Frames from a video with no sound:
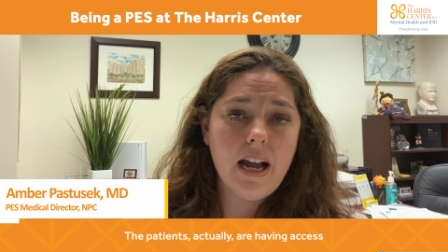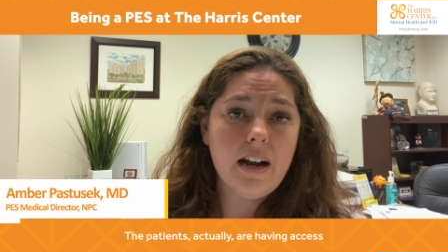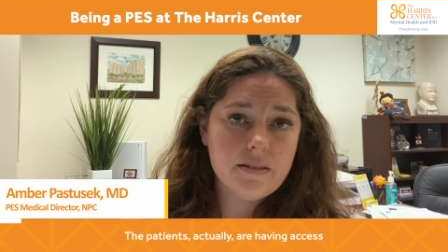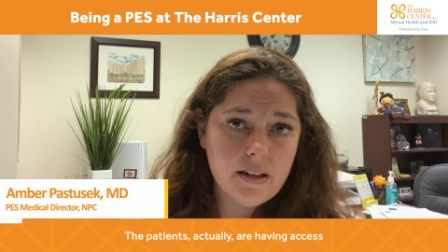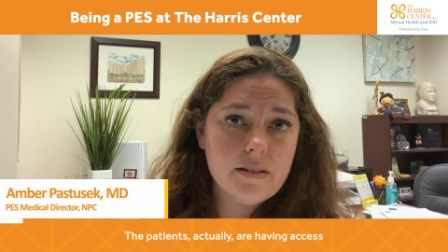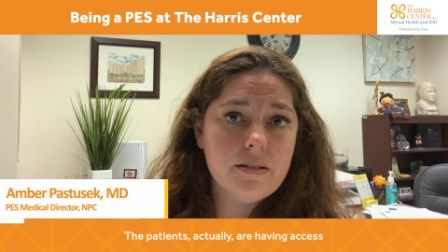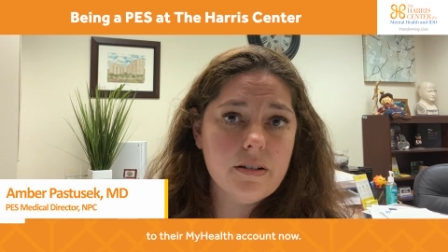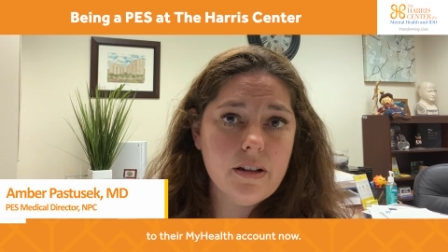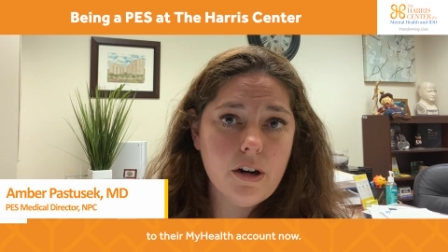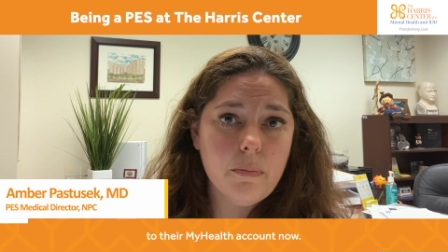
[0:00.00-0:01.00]
access
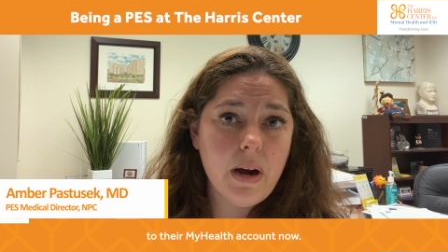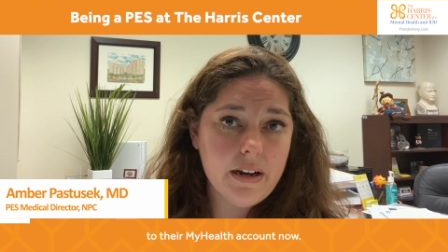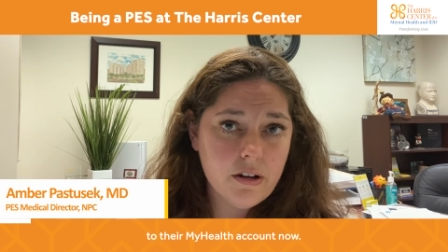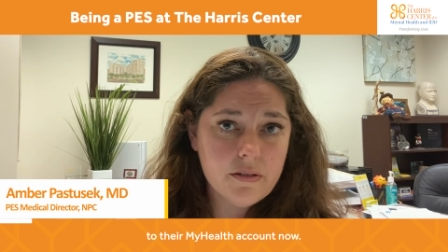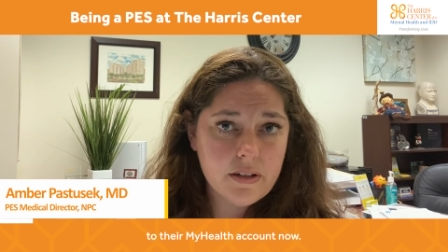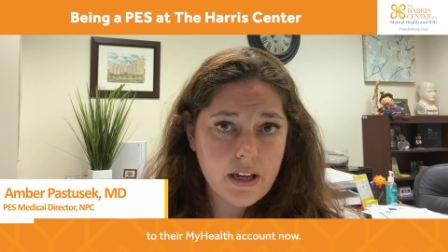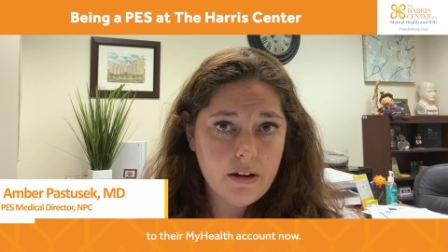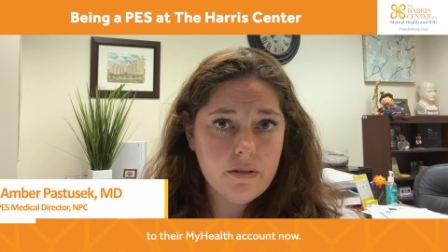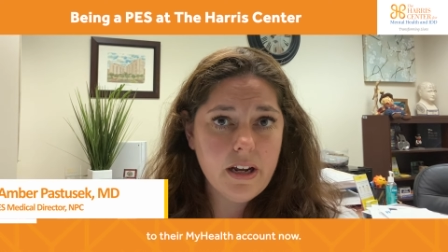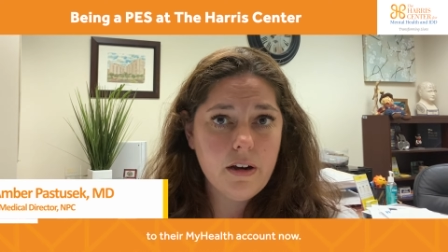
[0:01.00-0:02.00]
to their My Health
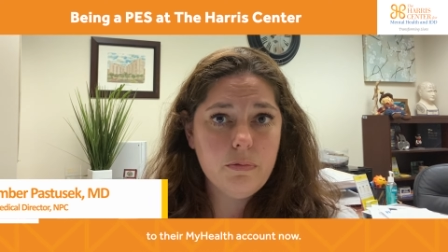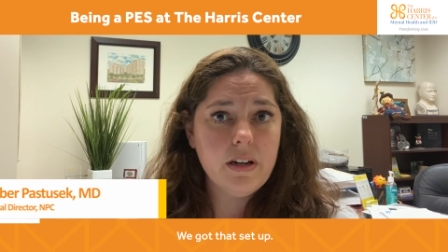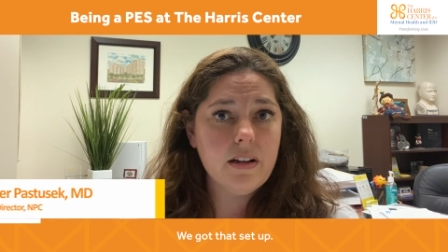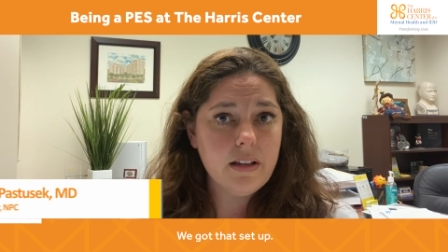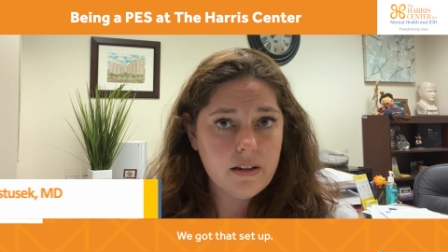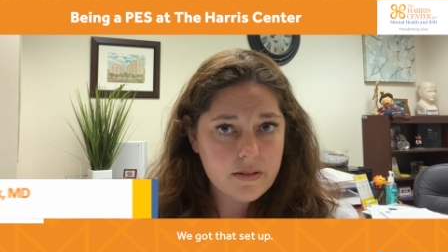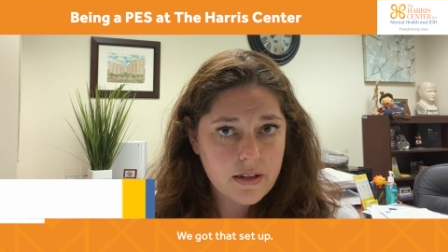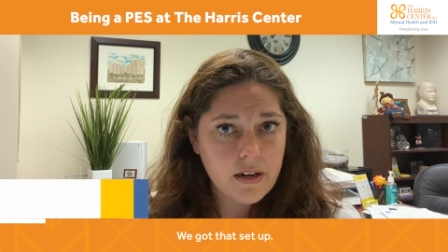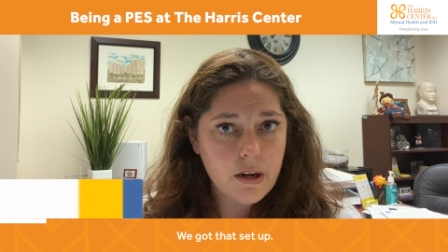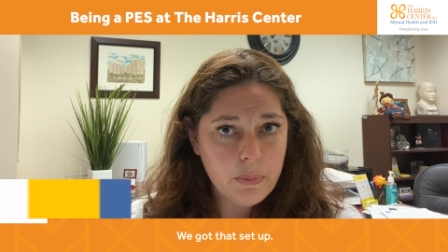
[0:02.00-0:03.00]
account now. We got that
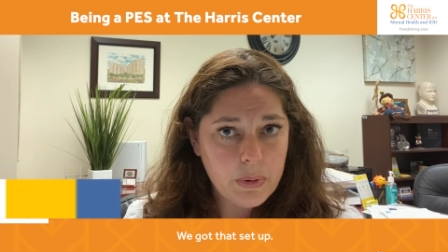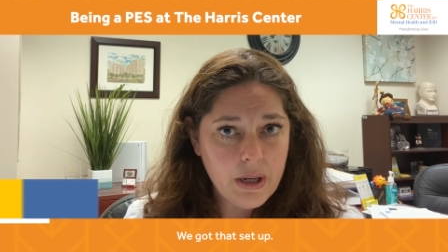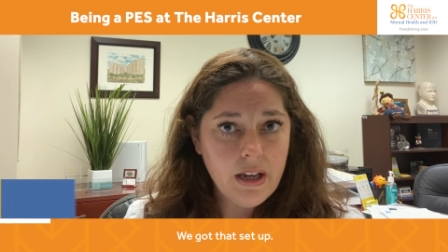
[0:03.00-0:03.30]
set up.